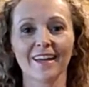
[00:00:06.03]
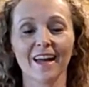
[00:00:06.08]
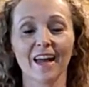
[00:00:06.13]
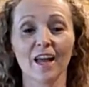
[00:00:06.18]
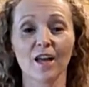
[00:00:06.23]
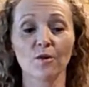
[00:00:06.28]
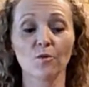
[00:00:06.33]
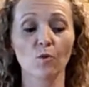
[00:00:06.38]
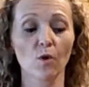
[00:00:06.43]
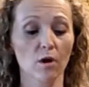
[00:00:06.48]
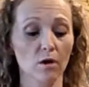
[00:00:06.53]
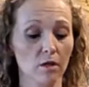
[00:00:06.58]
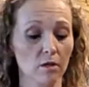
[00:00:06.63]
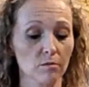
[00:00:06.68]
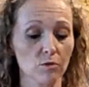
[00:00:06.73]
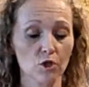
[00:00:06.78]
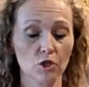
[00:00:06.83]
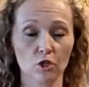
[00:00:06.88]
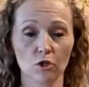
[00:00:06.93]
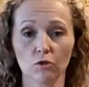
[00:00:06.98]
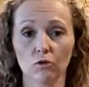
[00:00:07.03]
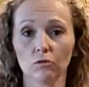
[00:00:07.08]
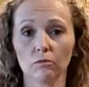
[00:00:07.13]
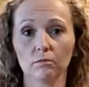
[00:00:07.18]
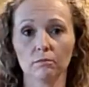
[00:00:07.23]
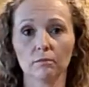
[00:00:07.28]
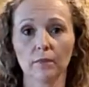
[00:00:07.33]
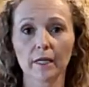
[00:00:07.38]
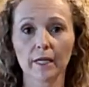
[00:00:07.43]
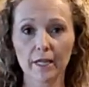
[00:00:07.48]
and welcome to
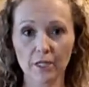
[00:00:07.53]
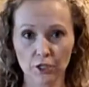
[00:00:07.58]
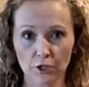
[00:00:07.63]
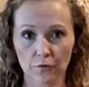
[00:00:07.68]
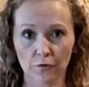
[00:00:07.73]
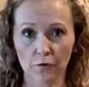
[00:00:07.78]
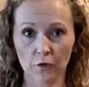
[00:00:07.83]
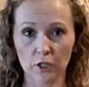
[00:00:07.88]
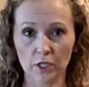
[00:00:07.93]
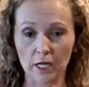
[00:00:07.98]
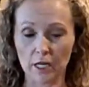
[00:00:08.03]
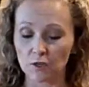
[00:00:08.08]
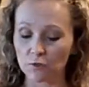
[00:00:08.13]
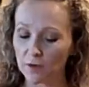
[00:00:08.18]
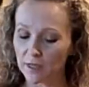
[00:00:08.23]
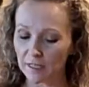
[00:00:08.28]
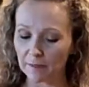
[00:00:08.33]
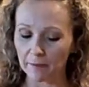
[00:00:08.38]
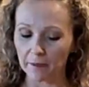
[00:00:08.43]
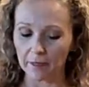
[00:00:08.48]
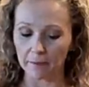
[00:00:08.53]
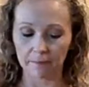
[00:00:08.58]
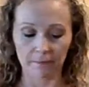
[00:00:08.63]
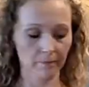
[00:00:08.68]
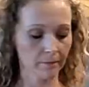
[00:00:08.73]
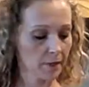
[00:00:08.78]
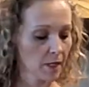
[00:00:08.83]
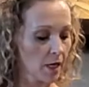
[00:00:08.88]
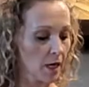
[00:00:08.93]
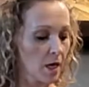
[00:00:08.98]
my kitchen for today's recipe.
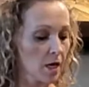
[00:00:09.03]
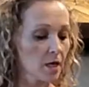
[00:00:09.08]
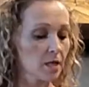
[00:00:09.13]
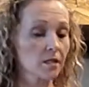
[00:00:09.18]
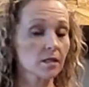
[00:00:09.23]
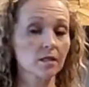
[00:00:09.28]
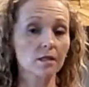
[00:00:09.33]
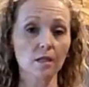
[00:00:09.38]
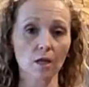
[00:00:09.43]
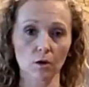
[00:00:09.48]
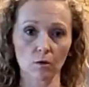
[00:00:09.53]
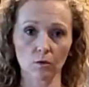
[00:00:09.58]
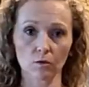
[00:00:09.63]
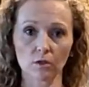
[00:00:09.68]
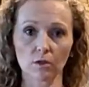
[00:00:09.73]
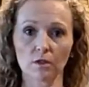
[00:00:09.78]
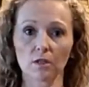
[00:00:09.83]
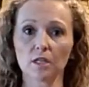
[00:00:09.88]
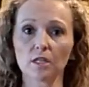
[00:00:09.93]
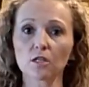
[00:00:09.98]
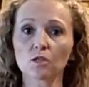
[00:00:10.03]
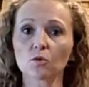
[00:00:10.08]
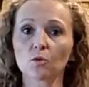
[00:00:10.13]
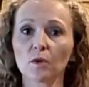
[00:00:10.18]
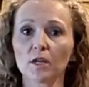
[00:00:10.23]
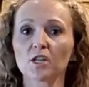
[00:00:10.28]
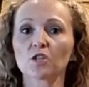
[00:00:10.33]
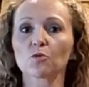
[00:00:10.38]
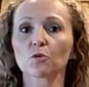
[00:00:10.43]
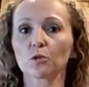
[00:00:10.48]
So this
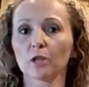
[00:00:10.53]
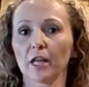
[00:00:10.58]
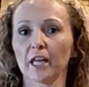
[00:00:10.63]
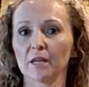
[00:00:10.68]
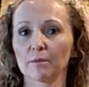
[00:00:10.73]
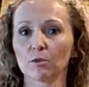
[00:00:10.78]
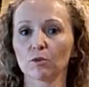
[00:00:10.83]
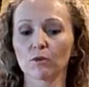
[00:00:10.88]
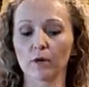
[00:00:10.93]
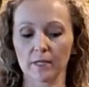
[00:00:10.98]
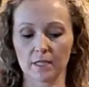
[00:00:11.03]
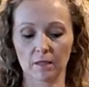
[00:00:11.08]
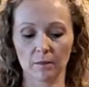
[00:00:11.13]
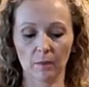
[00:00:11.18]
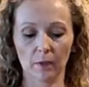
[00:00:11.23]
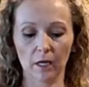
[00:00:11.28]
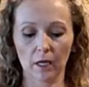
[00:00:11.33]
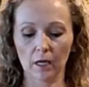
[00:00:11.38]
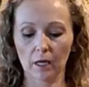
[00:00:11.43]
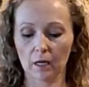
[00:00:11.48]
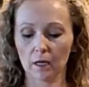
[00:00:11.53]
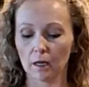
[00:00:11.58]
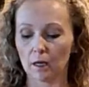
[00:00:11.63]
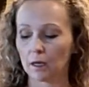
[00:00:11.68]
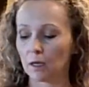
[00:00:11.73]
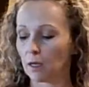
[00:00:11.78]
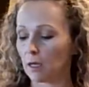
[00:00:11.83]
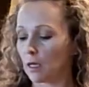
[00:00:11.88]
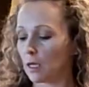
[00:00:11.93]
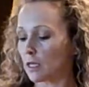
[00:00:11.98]
week's relatable recipe
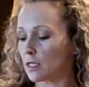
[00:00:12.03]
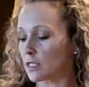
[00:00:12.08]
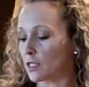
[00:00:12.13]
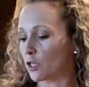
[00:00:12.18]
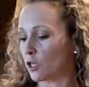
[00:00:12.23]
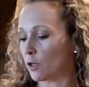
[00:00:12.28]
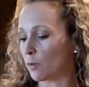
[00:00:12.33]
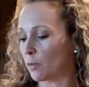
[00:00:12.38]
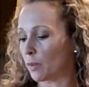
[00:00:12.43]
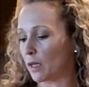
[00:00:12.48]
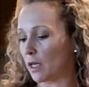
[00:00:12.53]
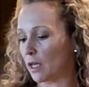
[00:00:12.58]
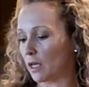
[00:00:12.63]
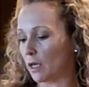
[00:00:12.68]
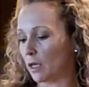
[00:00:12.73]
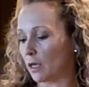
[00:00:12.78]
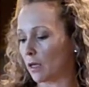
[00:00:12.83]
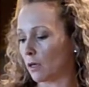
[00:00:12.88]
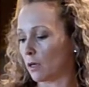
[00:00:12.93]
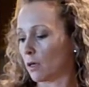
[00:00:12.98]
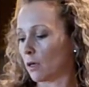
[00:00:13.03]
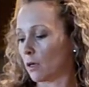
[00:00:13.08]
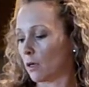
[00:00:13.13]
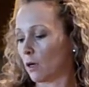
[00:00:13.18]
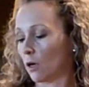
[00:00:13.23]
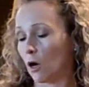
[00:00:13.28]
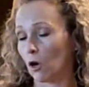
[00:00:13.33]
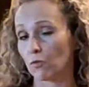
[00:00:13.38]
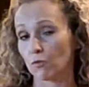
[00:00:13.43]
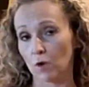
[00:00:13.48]
is gonna be
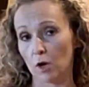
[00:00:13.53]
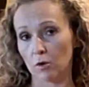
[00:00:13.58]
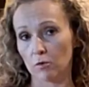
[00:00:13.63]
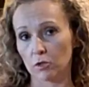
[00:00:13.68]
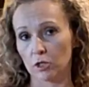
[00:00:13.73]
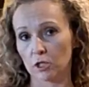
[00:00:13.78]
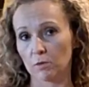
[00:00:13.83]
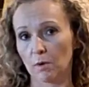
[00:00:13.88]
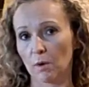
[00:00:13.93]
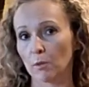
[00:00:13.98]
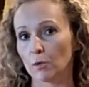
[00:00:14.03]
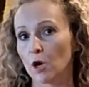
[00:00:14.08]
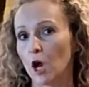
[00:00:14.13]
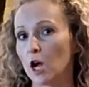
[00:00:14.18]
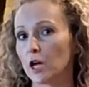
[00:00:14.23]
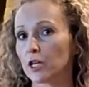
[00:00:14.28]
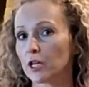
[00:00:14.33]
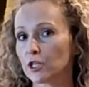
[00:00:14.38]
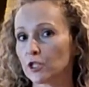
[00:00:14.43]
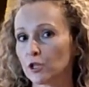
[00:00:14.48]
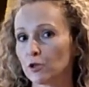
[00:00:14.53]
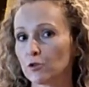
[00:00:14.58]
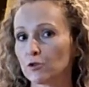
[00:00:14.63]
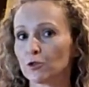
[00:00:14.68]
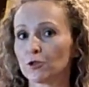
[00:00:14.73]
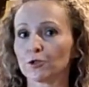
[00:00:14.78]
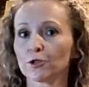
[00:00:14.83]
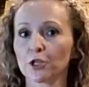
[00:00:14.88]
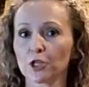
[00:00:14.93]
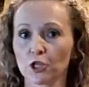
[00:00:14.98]
a roast, but we're not gonna do
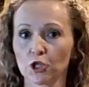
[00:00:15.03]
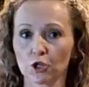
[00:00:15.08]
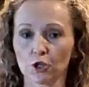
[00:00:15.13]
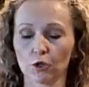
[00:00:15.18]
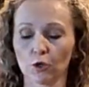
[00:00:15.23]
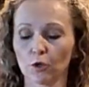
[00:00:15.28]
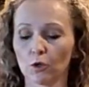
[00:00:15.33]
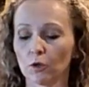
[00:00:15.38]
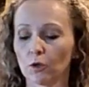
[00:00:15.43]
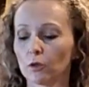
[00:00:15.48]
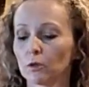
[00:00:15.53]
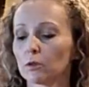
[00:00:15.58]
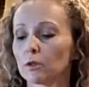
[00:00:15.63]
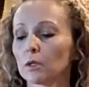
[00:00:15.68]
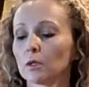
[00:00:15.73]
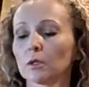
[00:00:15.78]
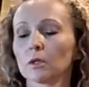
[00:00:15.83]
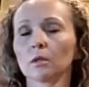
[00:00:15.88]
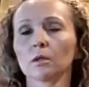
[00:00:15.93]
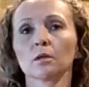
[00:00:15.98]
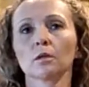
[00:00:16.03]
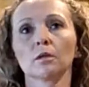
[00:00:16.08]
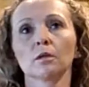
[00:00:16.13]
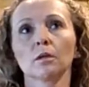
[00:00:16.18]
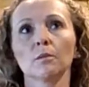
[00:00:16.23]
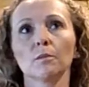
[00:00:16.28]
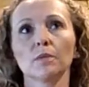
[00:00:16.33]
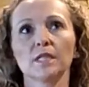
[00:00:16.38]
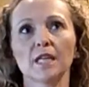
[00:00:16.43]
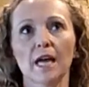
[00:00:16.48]
traditional
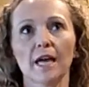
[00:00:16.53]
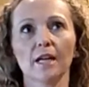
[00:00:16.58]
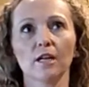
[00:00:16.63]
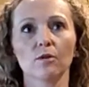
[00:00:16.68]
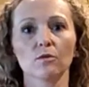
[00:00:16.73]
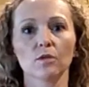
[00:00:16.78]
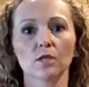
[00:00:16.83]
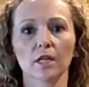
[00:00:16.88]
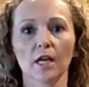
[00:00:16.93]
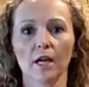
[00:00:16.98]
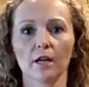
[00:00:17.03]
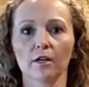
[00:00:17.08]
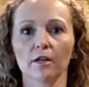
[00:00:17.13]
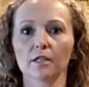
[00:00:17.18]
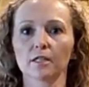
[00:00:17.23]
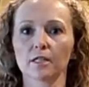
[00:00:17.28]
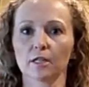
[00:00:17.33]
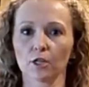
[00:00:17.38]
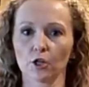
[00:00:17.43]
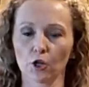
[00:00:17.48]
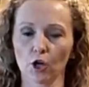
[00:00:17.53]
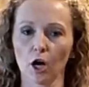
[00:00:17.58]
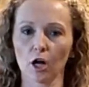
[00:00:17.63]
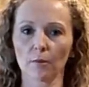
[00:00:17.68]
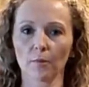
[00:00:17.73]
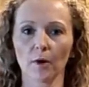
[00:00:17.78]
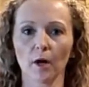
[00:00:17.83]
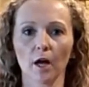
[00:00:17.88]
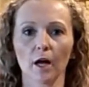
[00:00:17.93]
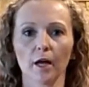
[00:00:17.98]
potatoes, carrots in a
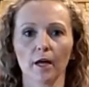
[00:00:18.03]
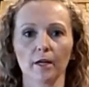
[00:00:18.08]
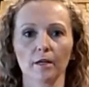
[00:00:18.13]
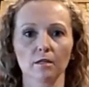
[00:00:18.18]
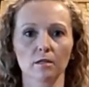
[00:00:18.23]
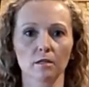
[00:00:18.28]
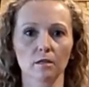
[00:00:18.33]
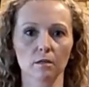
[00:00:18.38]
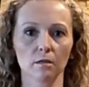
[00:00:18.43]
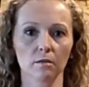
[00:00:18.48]
crock pot.